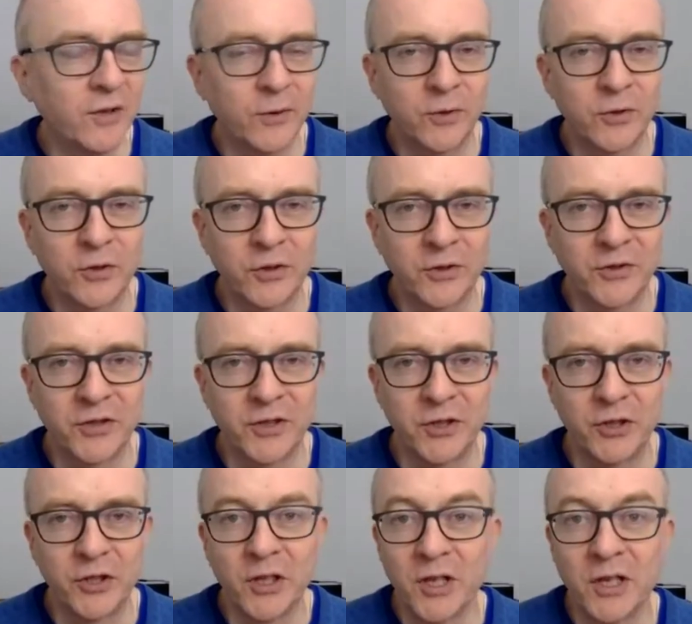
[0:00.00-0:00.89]

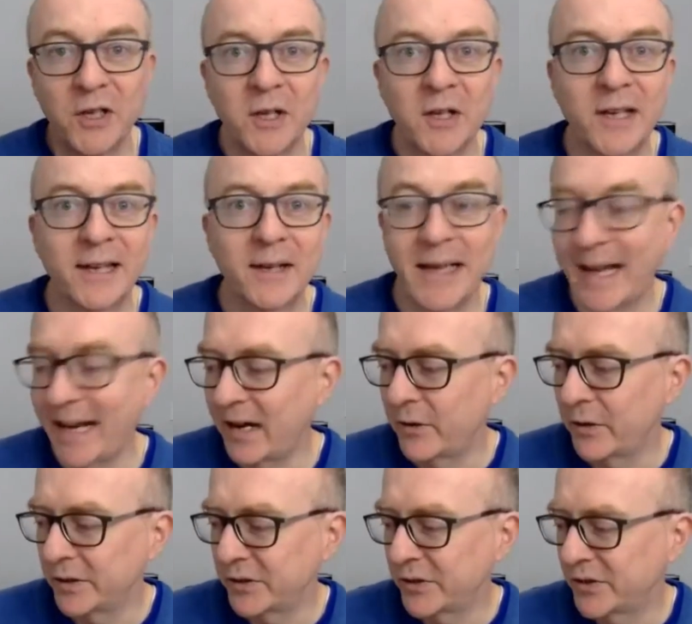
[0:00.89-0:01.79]
sausage,
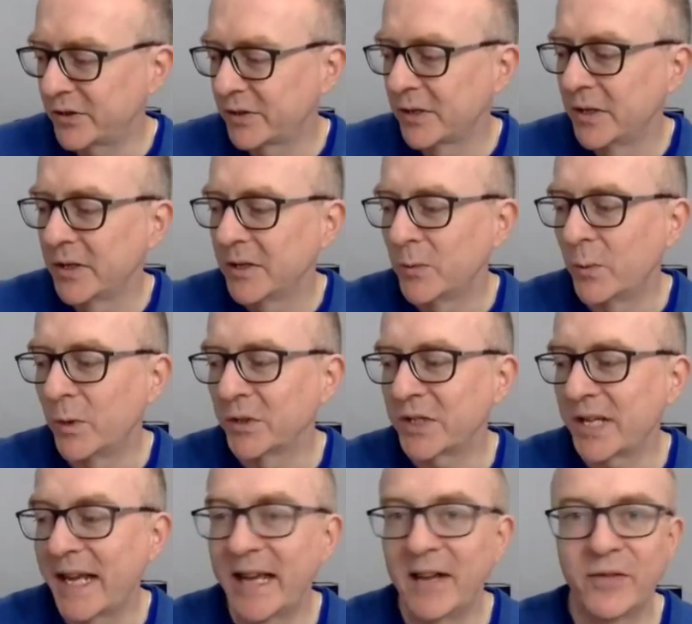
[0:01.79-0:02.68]
carrots,
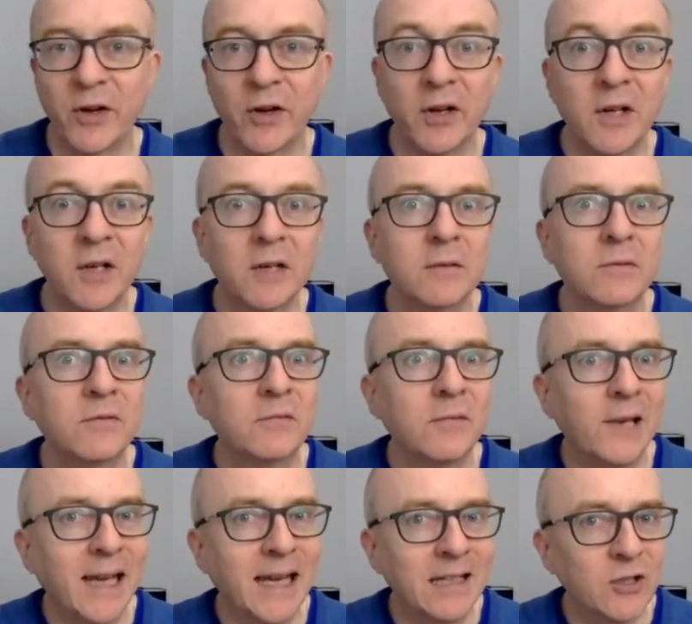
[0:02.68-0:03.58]
whatever.
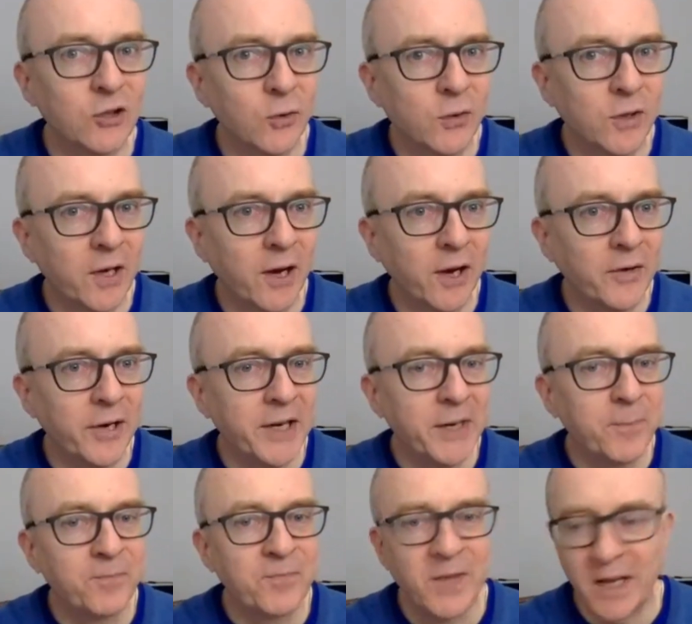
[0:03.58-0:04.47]
Lentil
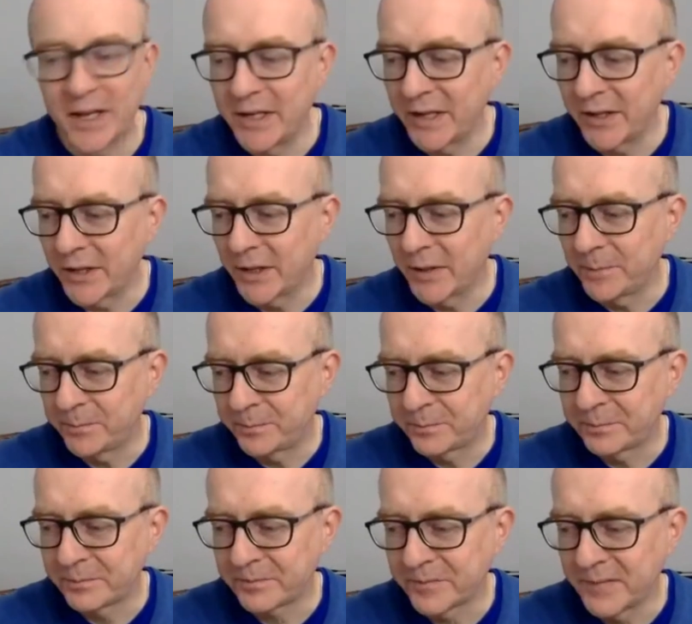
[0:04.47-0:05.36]
curry, another.
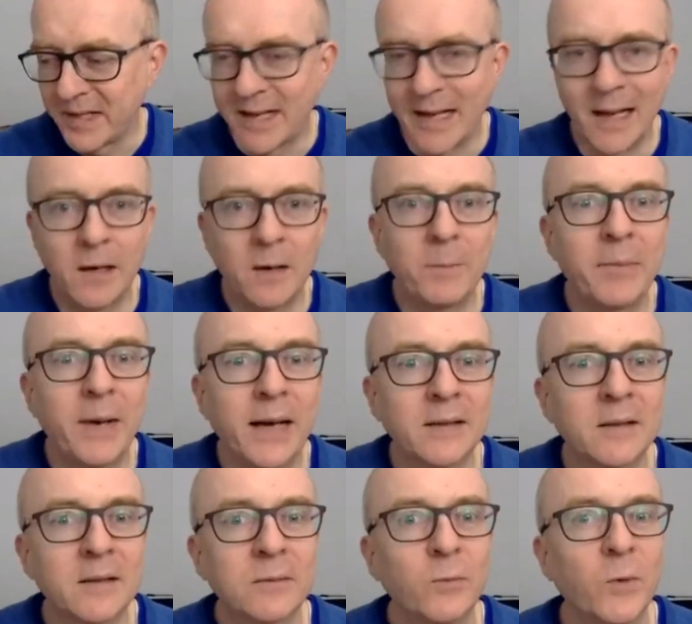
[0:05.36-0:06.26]
Dal
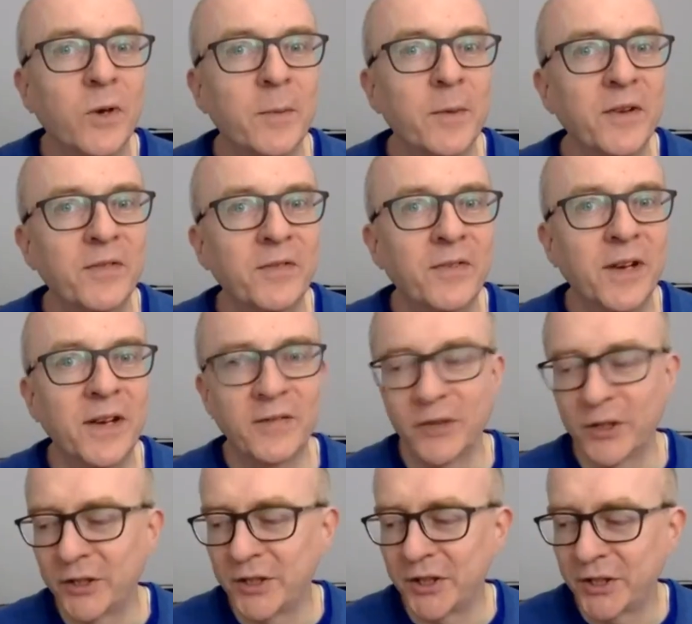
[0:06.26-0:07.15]
bat, one of my
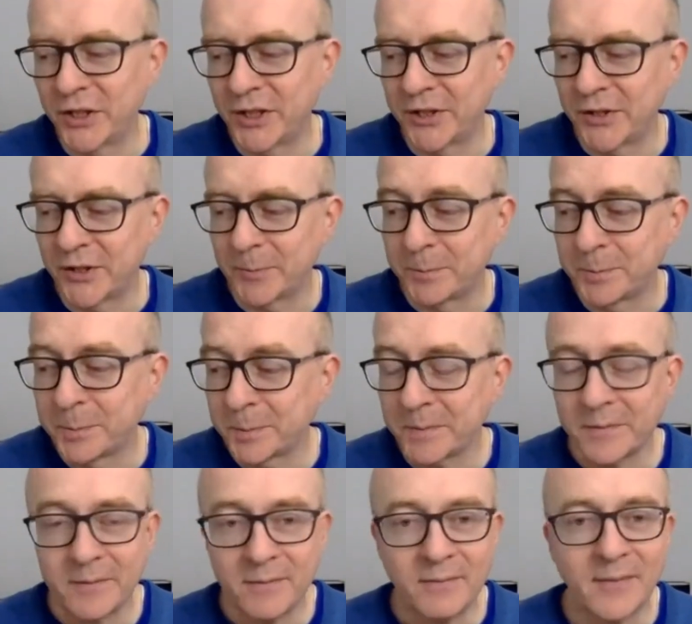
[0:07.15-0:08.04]
favorite dishes.
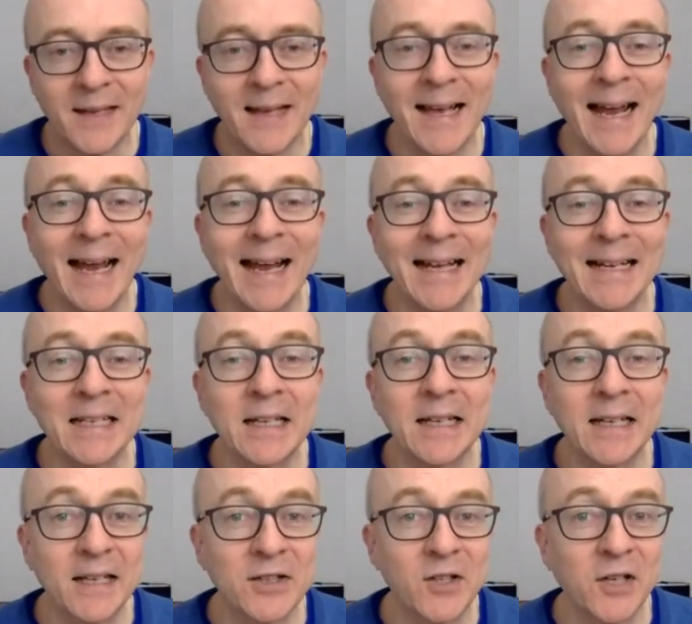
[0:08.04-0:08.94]

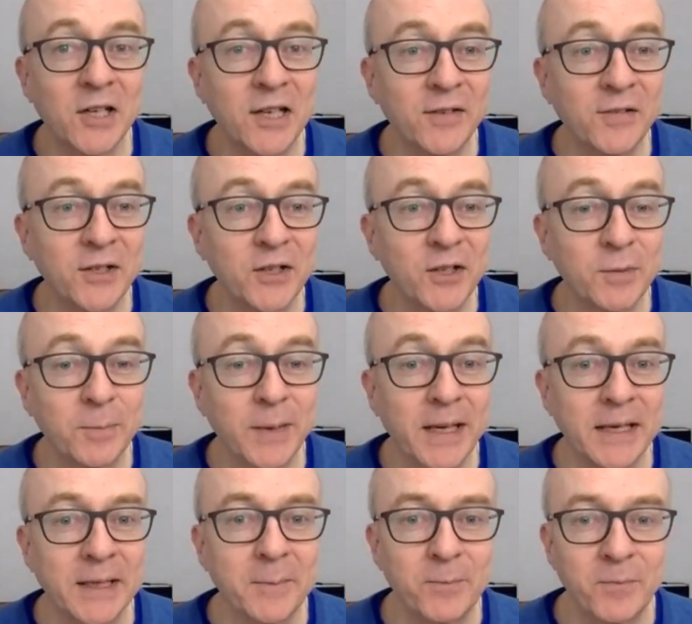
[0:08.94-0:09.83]
And as I live in
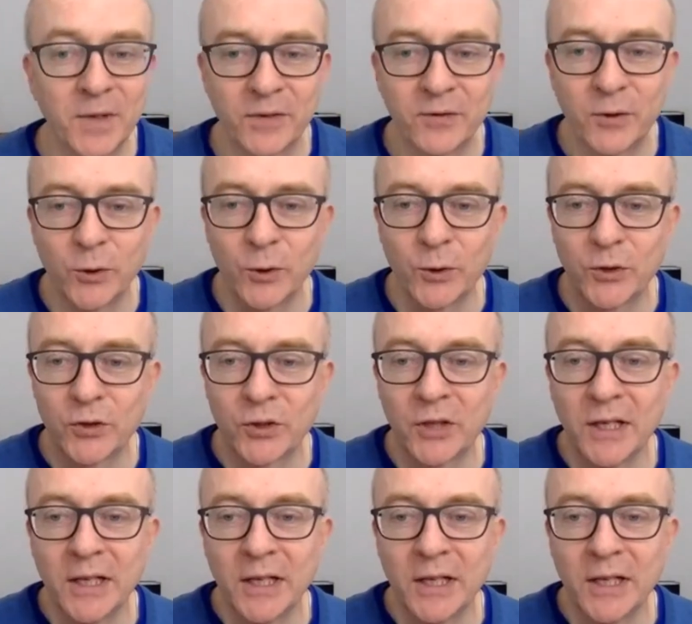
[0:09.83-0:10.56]
Spain, of course,